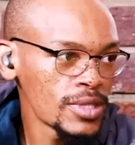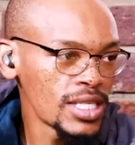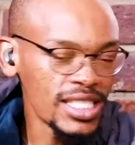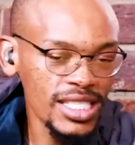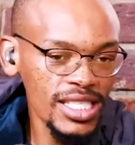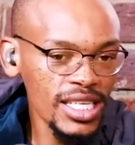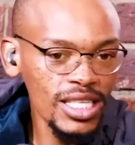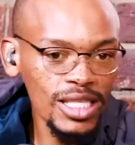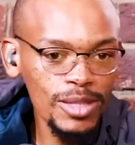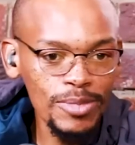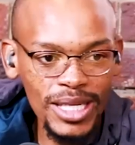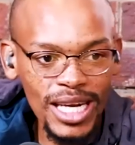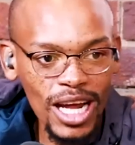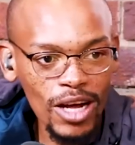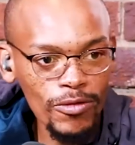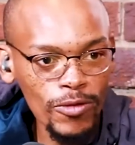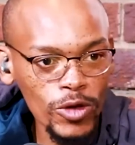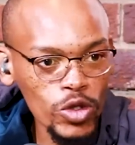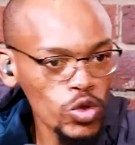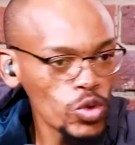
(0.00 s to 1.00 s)
The single's been
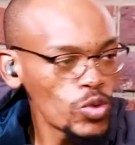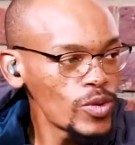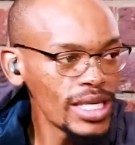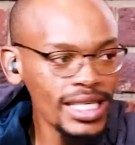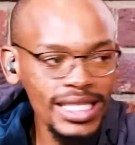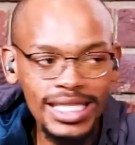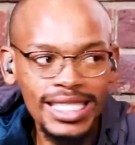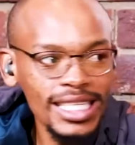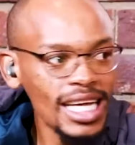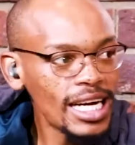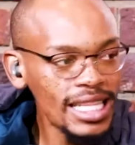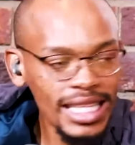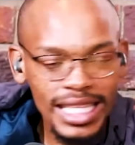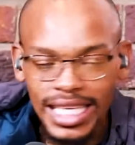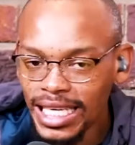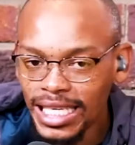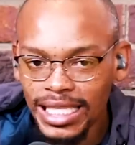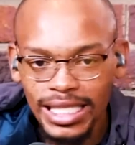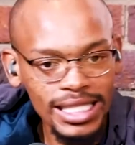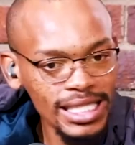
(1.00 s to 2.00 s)
out for 2 weeks.
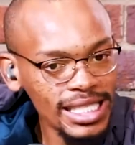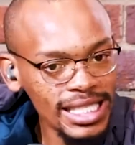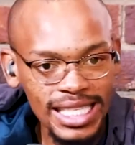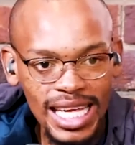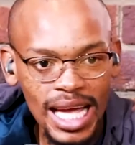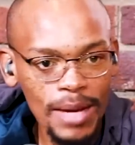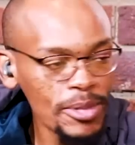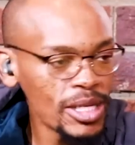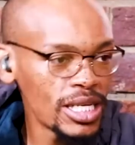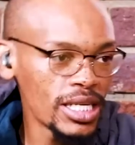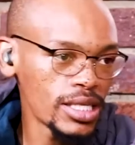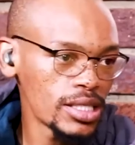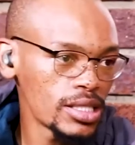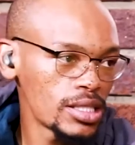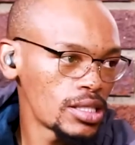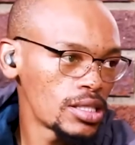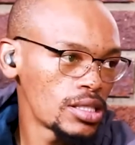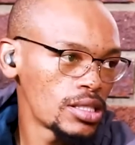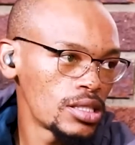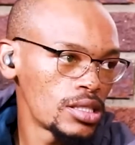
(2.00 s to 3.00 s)
Nothing is happening.
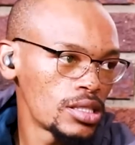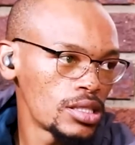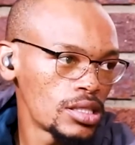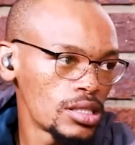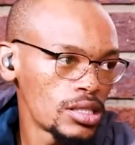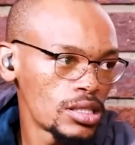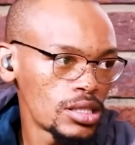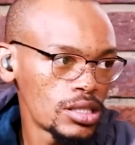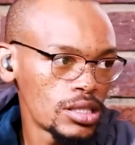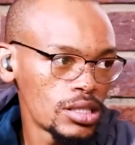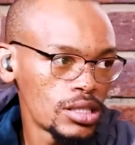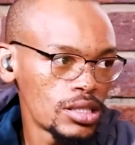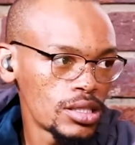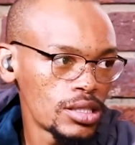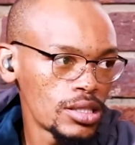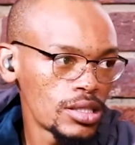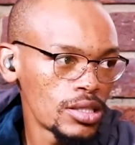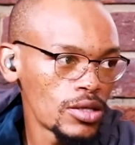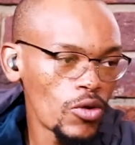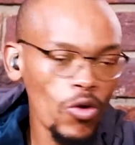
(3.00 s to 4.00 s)

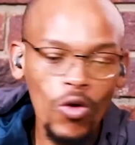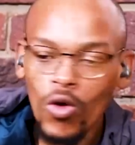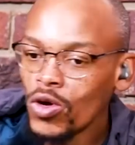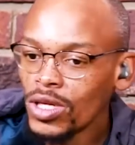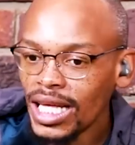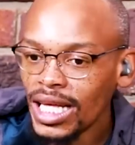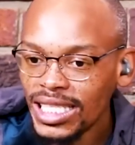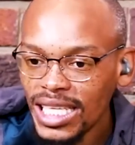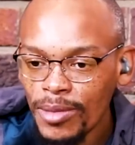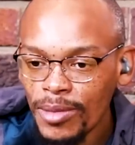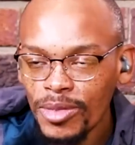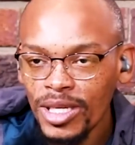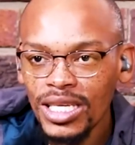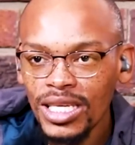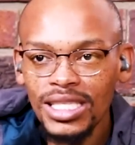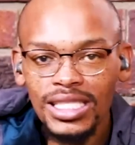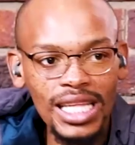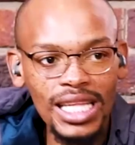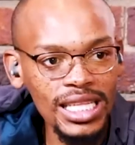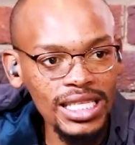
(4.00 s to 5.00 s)
All that's happening
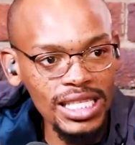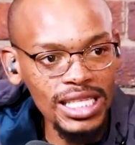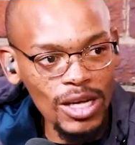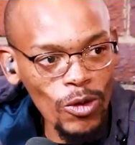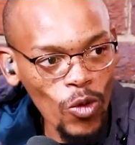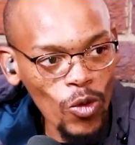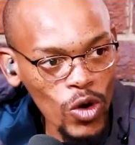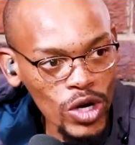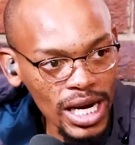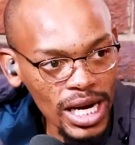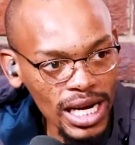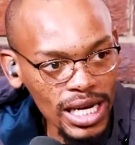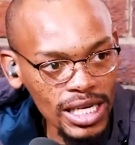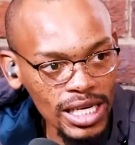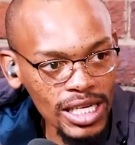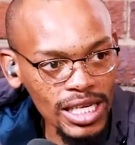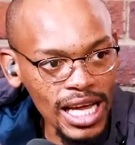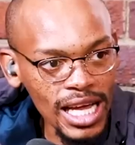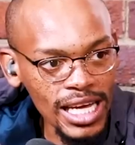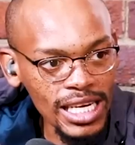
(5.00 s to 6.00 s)
is that the Warner
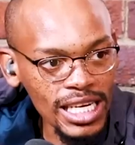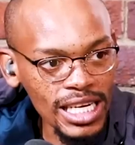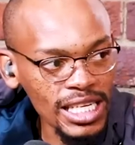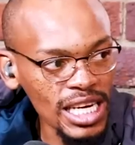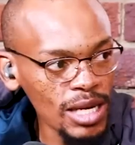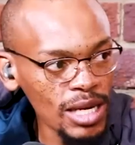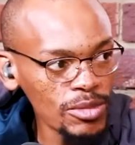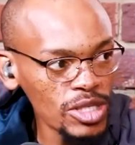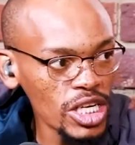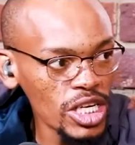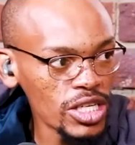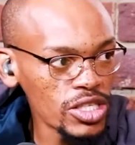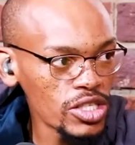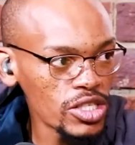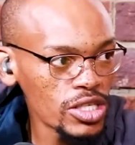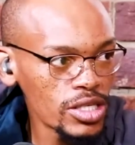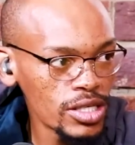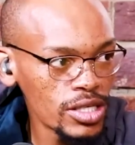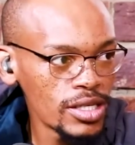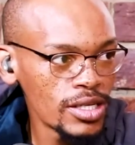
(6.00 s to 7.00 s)
had a name
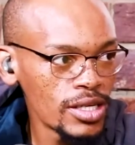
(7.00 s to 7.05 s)
change.